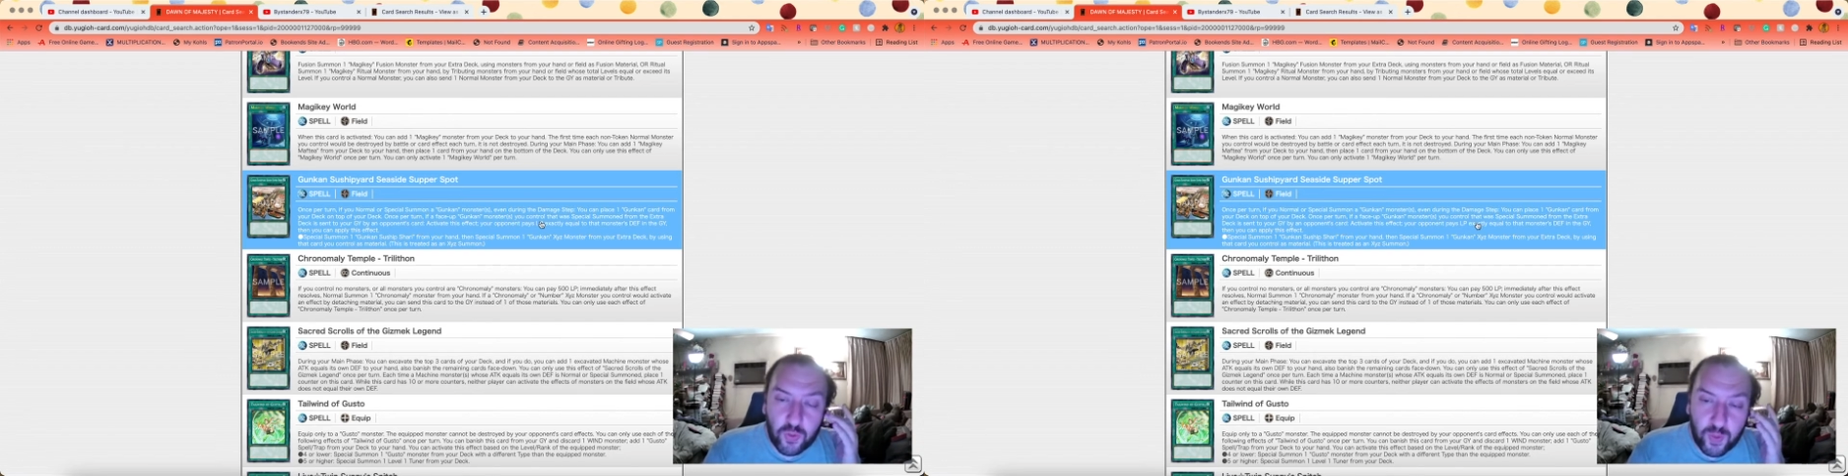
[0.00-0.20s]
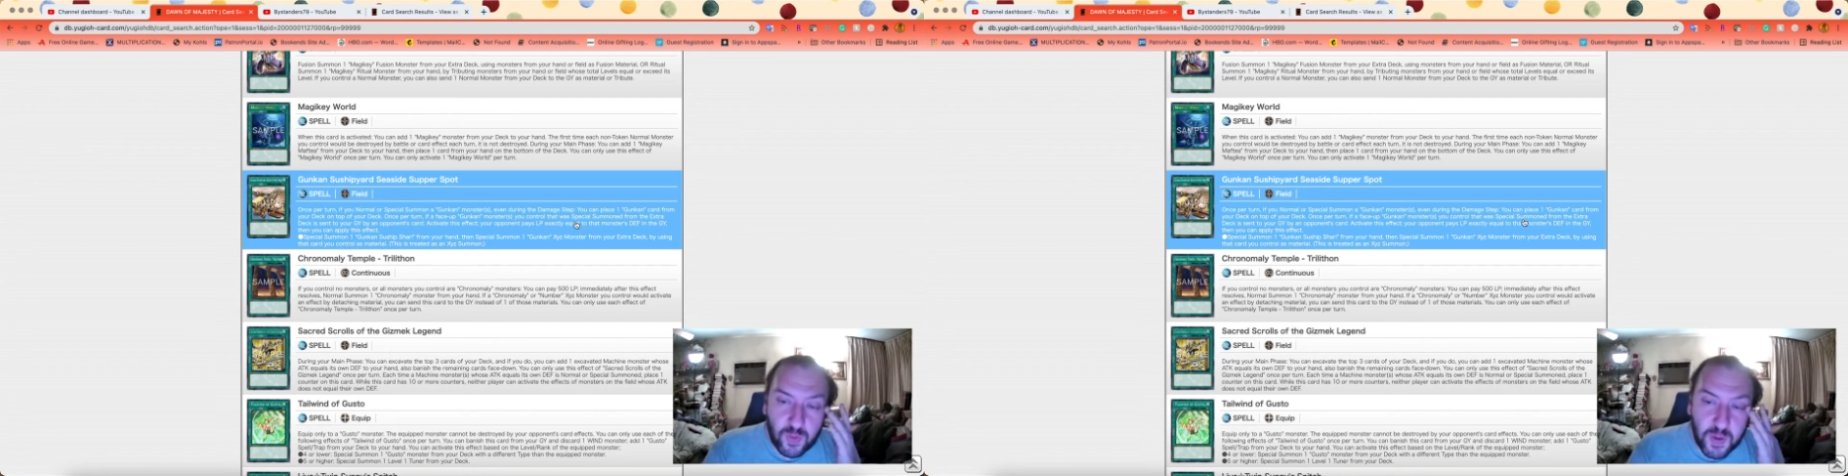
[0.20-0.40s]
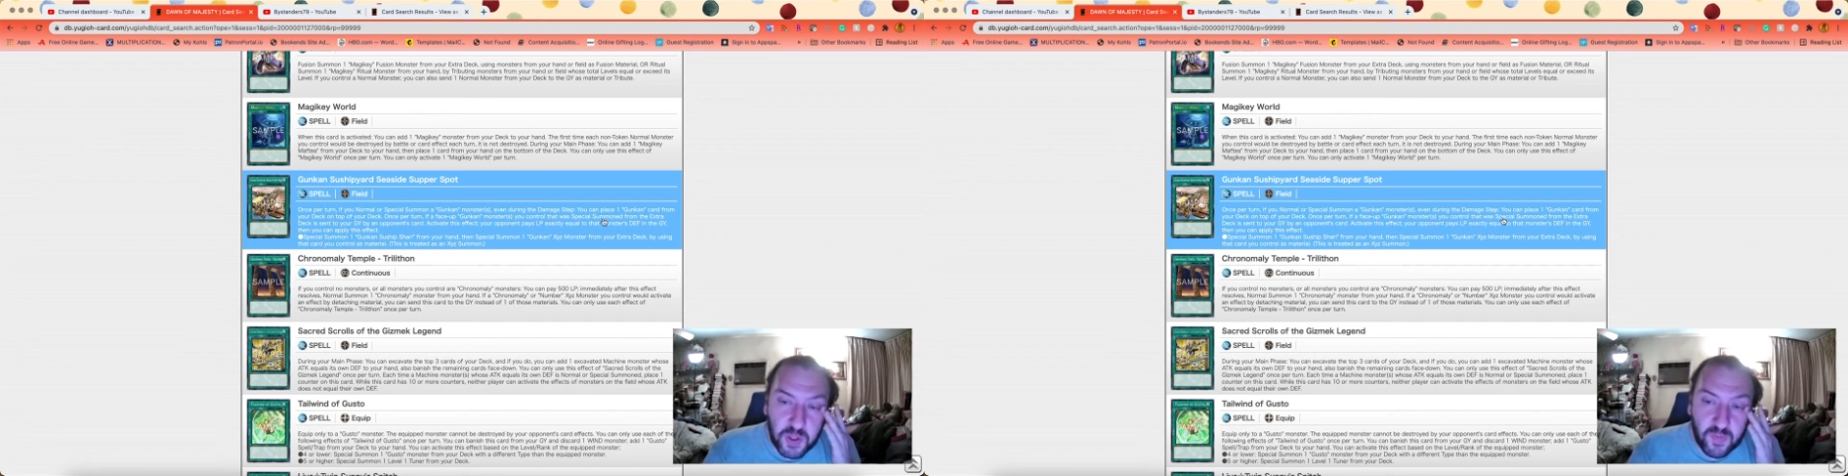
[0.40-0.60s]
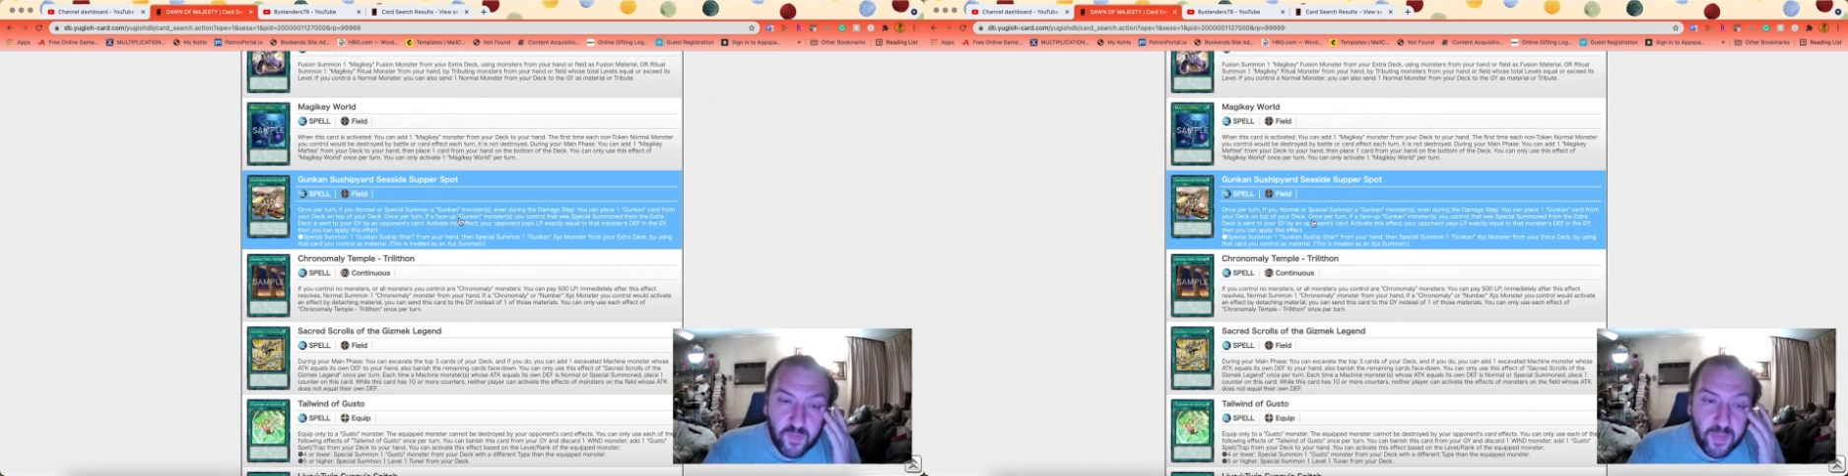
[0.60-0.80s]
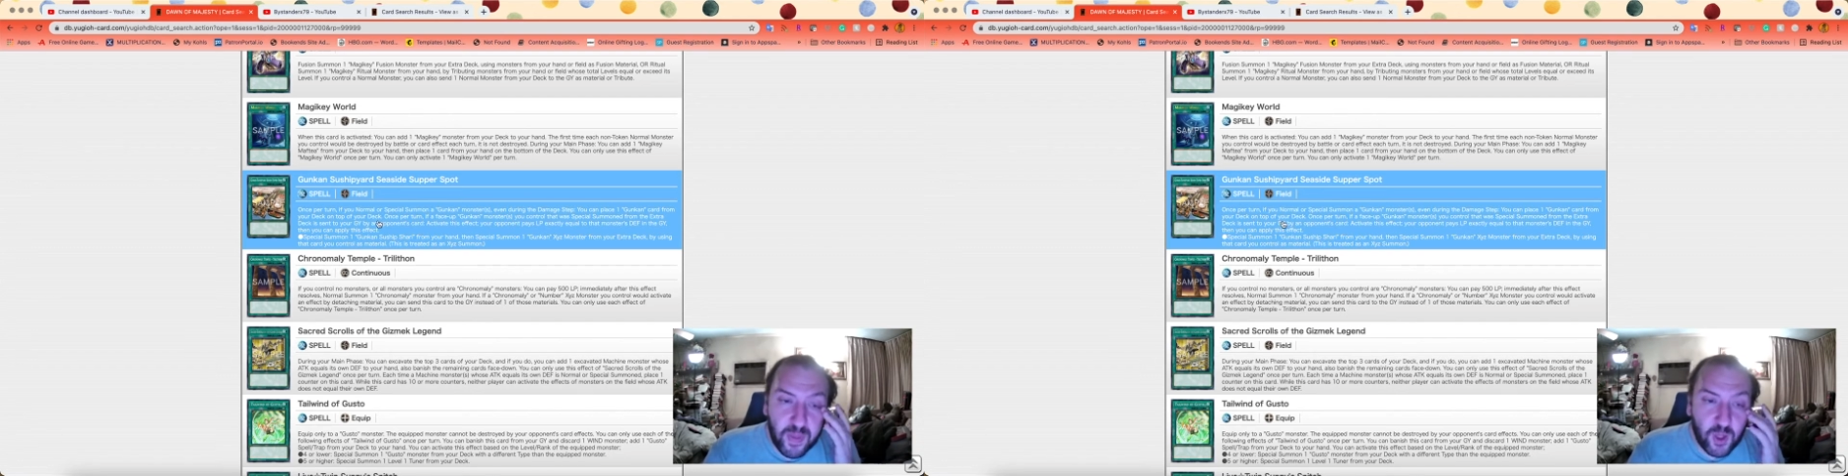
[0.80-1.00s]
that was special summoned
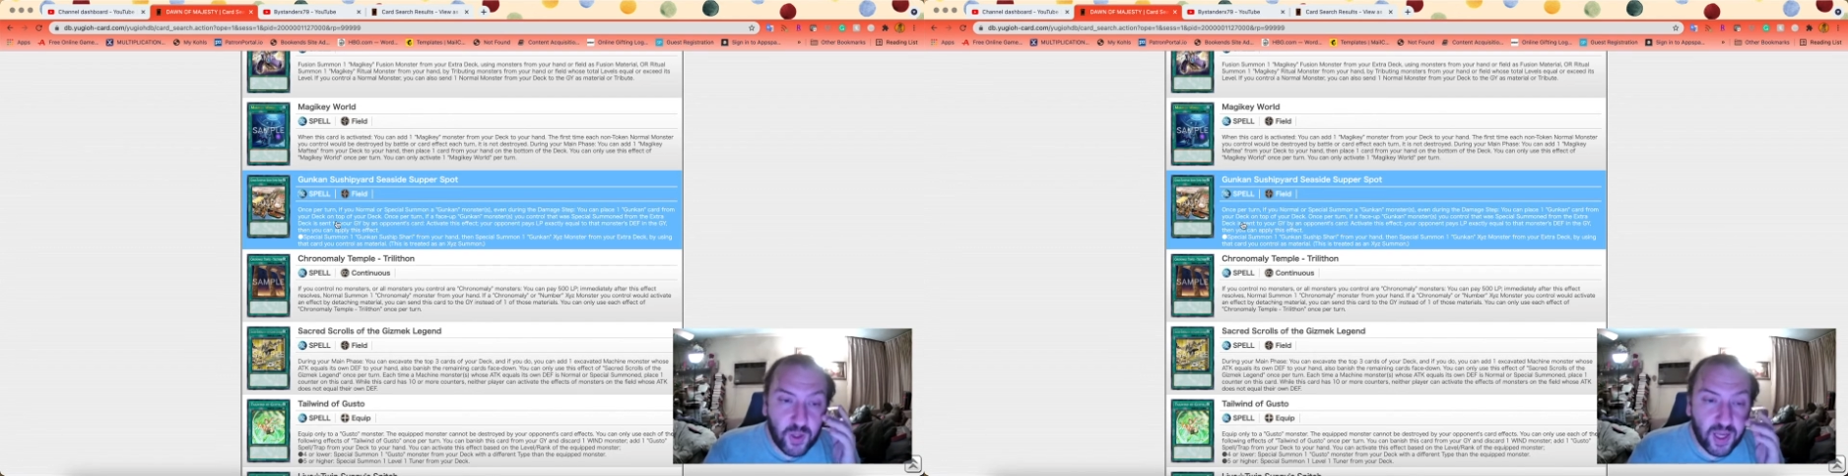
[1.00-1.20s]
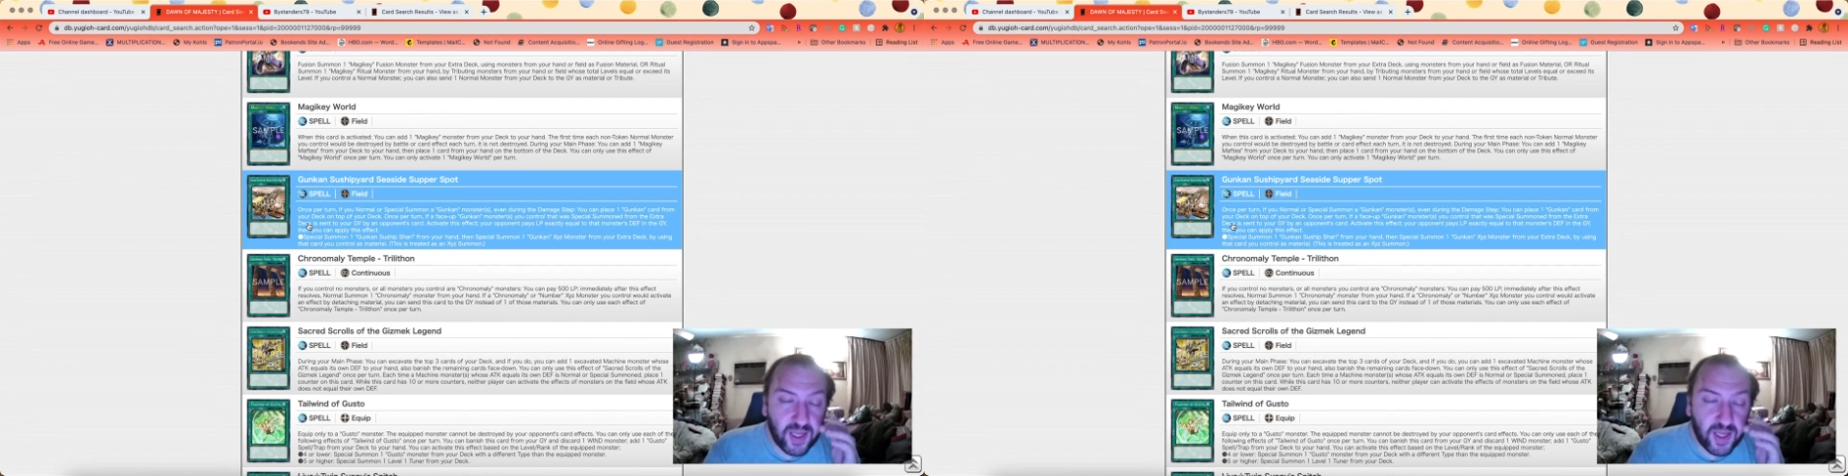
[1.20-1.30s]
from the extra deck